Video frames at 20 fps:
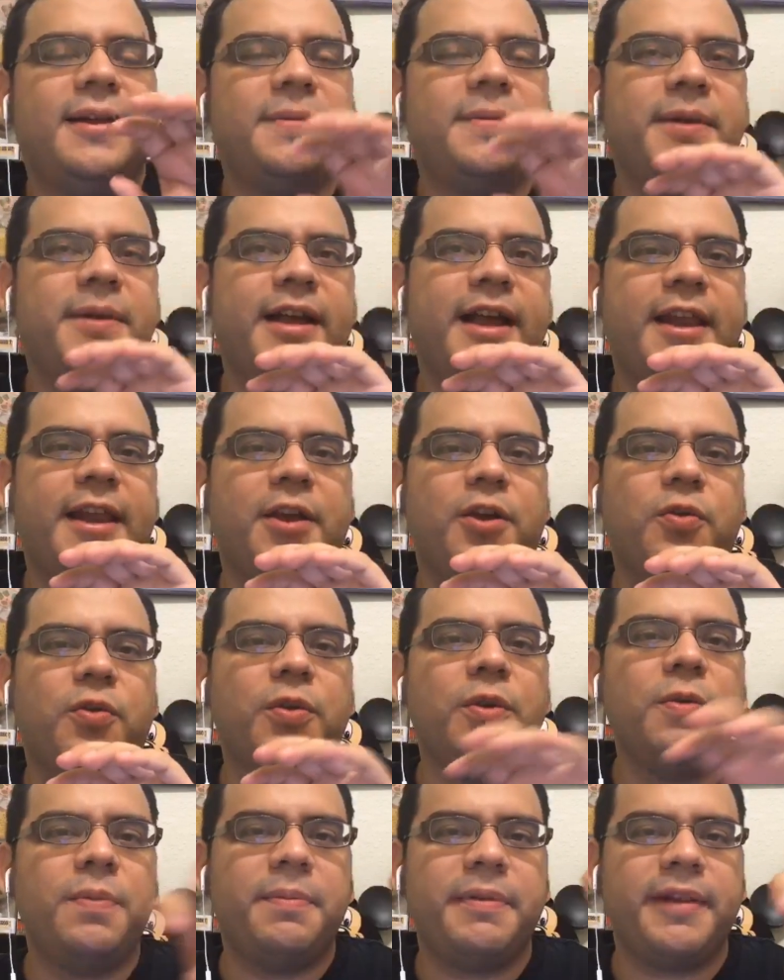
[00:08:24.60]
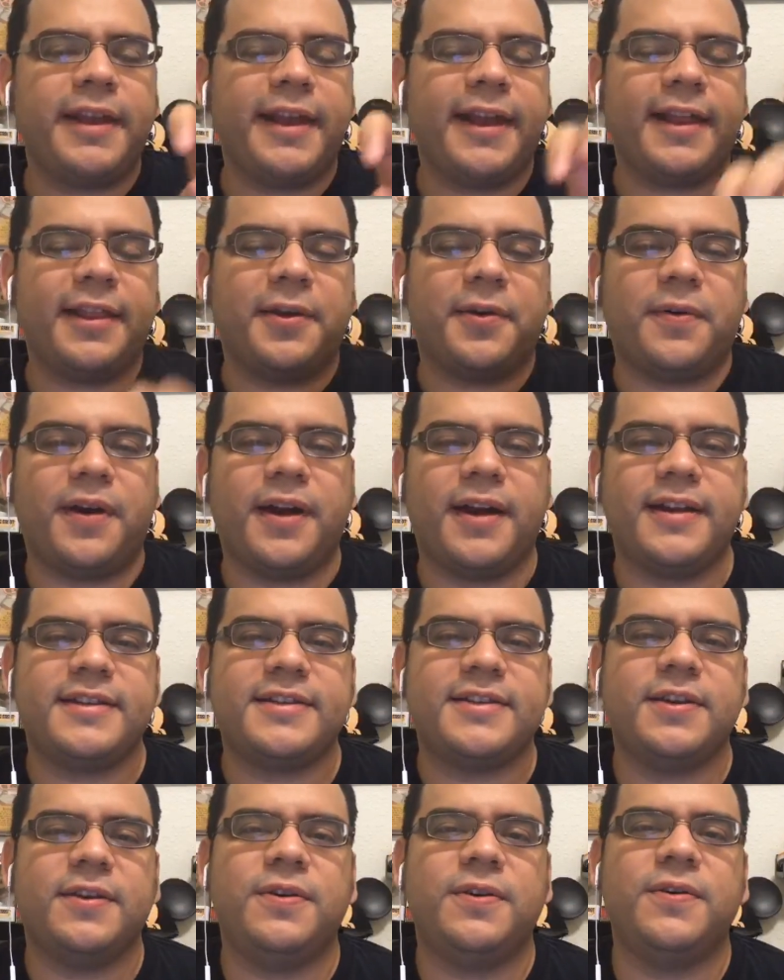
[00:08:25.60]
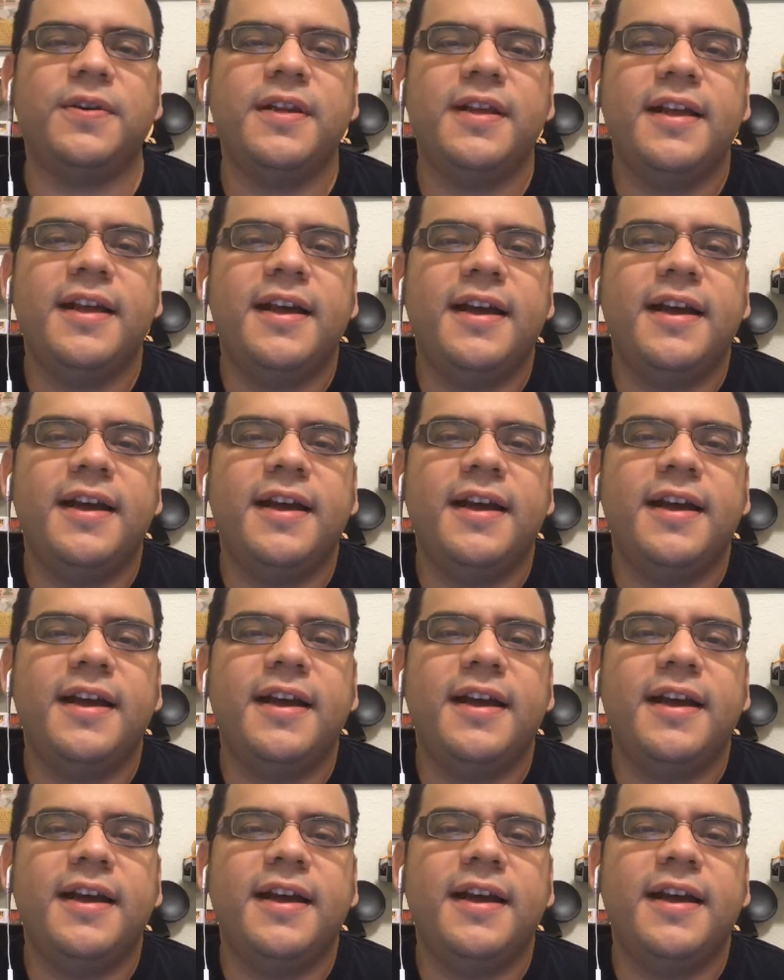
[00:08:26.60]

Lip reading: kind of group them together, right? So,